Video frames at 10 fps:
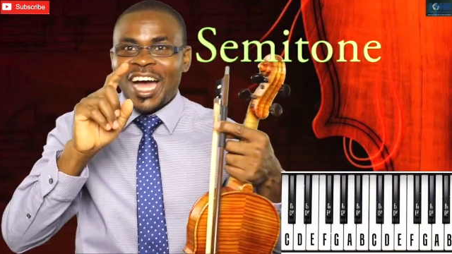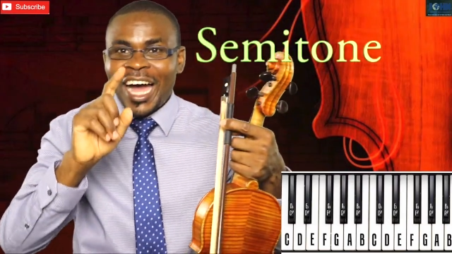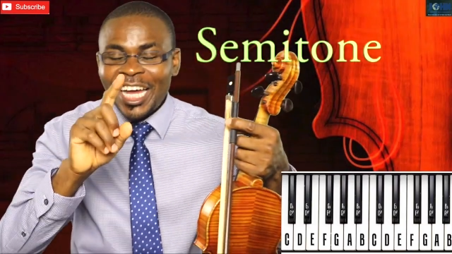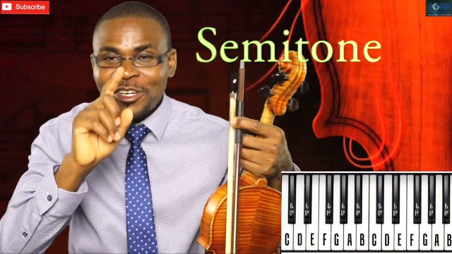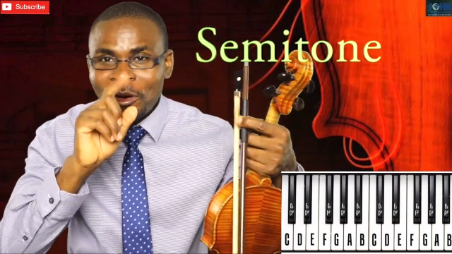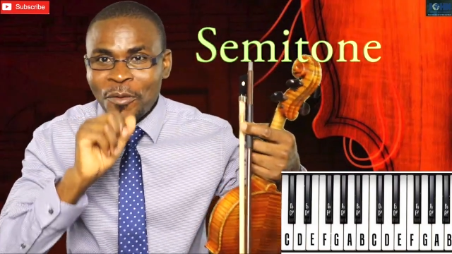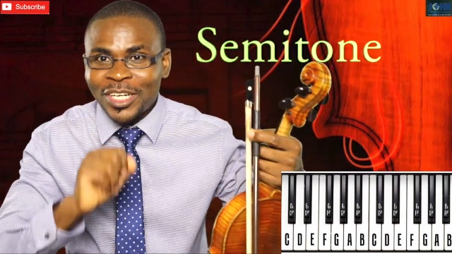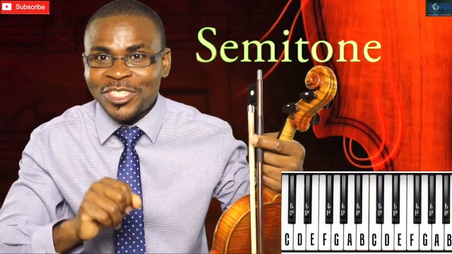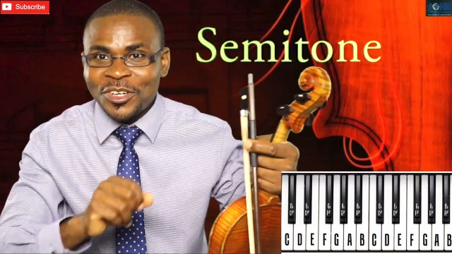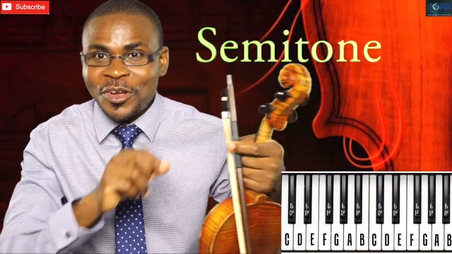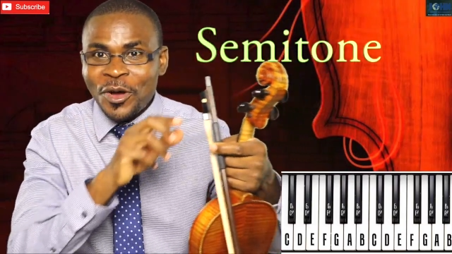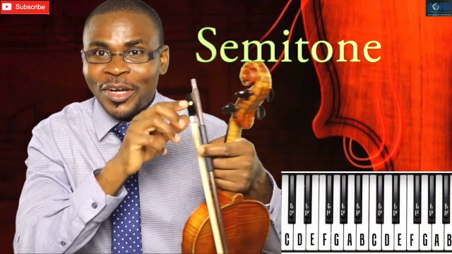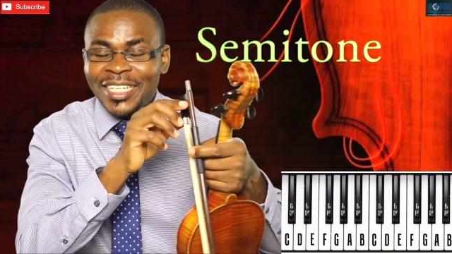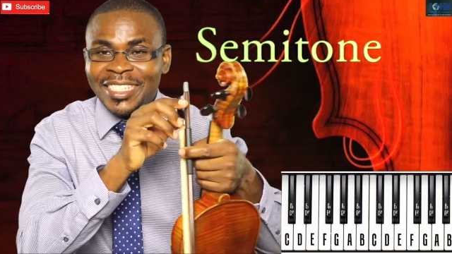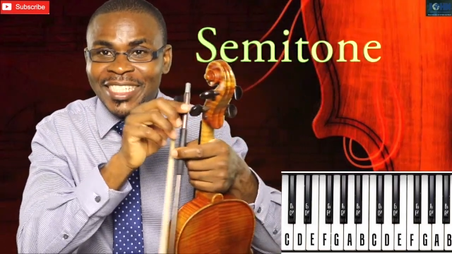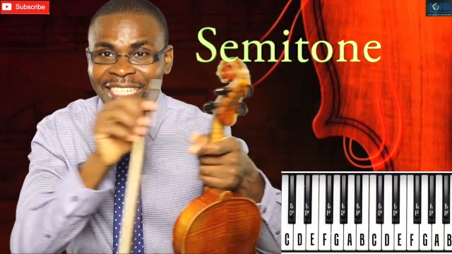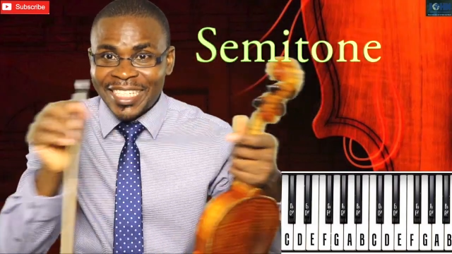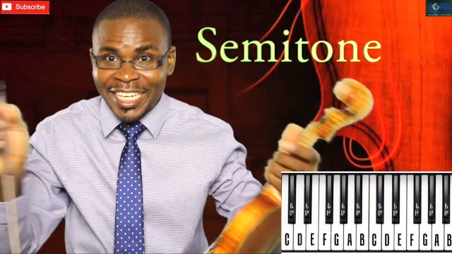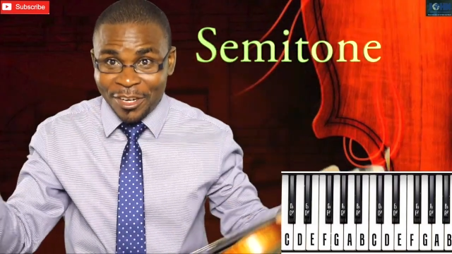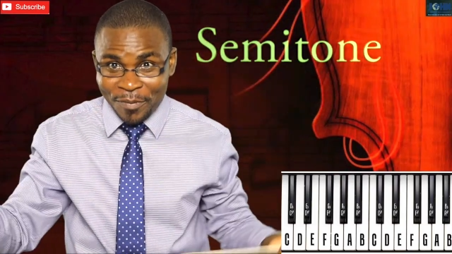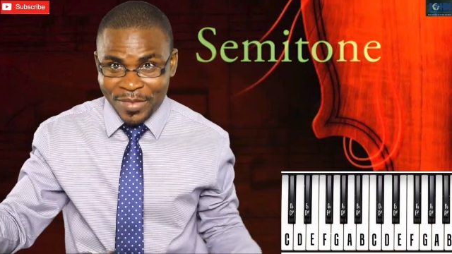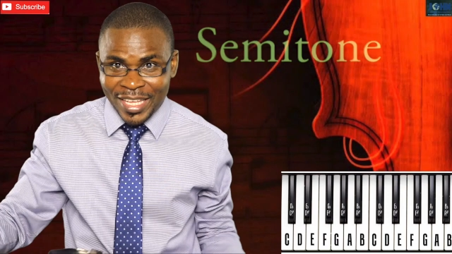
I don't want to go in detail.